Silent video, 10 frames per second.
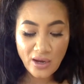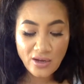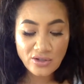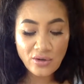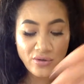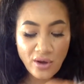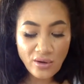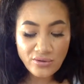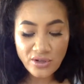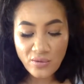So
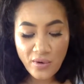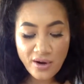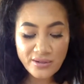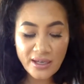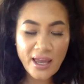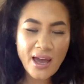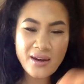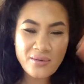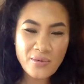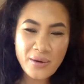those are the words that kind
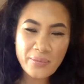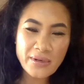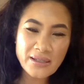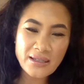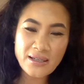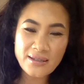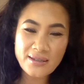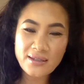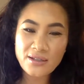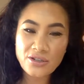of
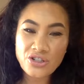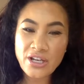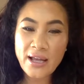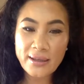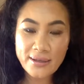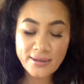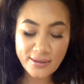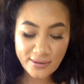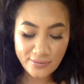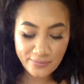represent
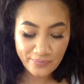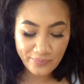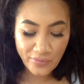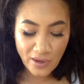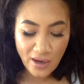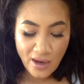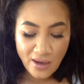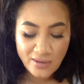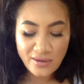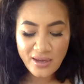jealous.
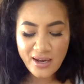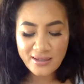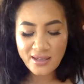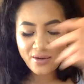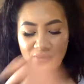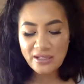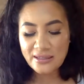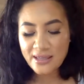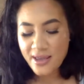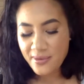So then I said
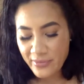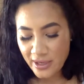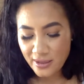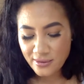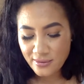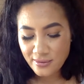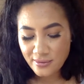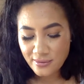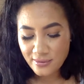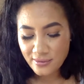resentment
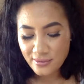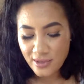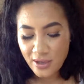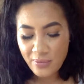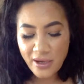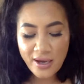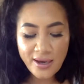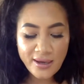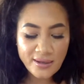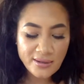
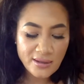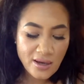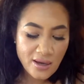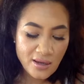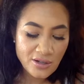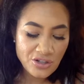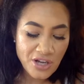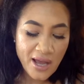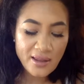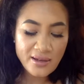because
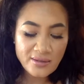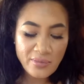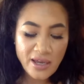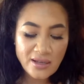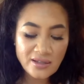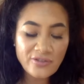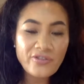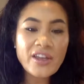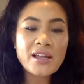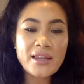jealous means
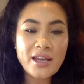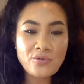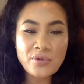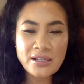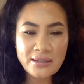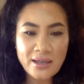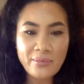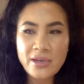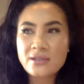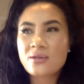feeling
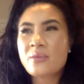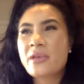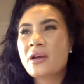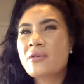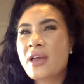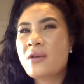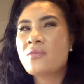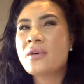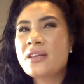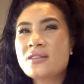resentment. So I'm like, okay,
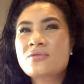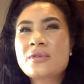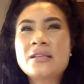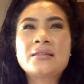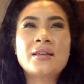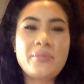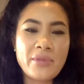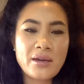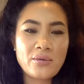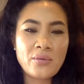what is
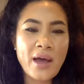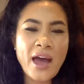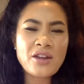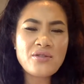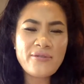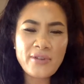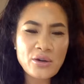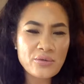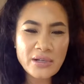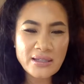resentment? Well, how do you
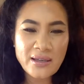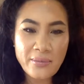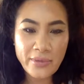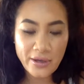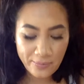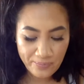feel resentment?